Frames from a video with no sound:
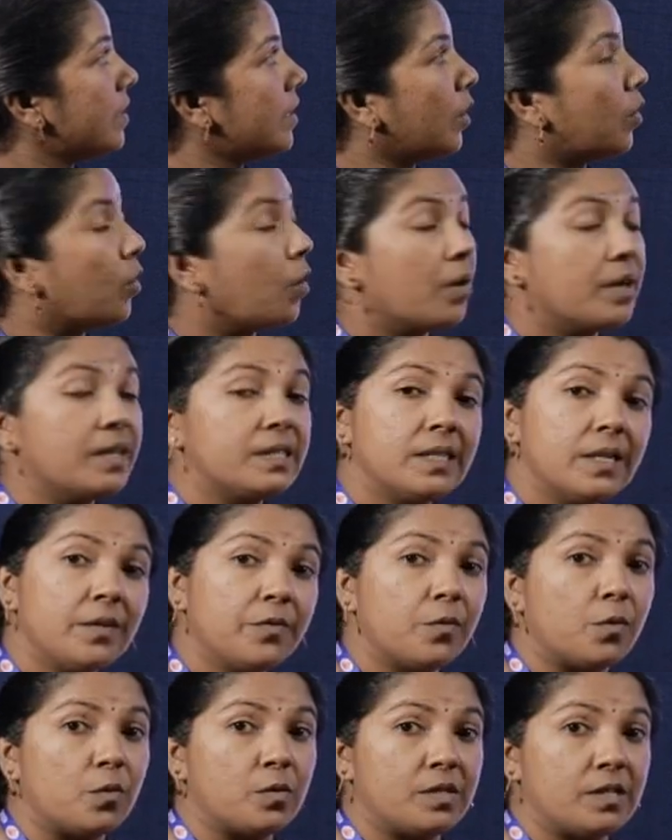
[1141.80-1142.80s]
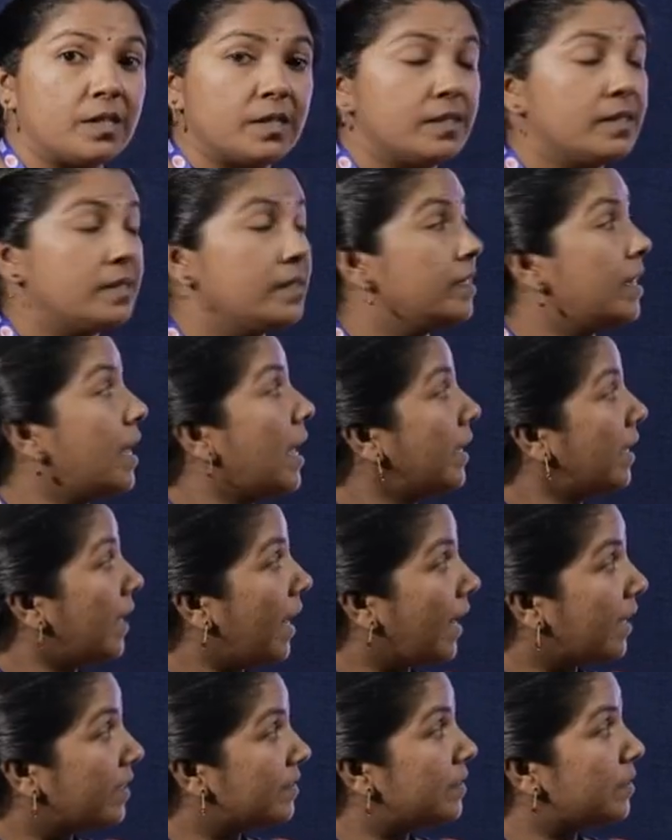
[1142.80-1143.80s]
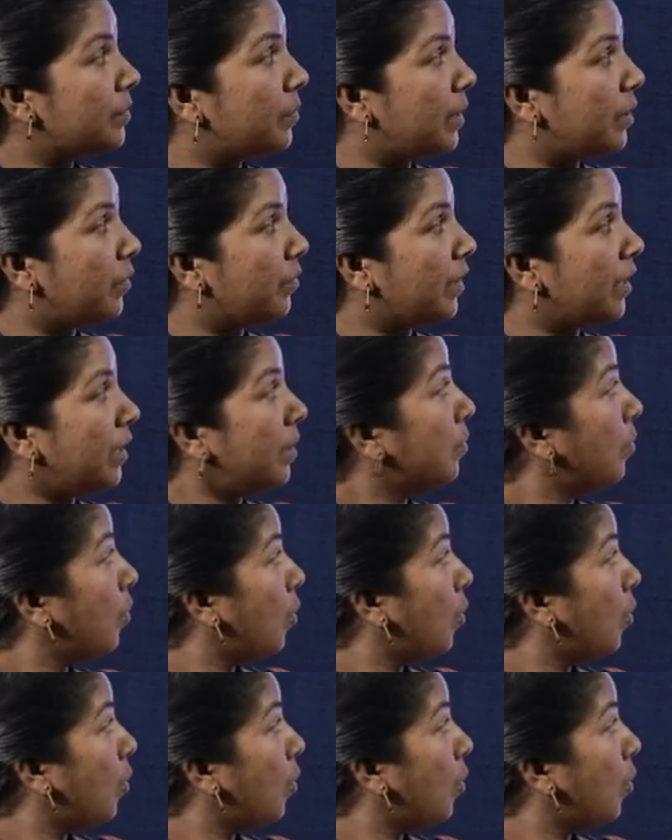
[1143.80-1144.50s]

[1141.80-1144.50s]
in the cohesive forces that exist between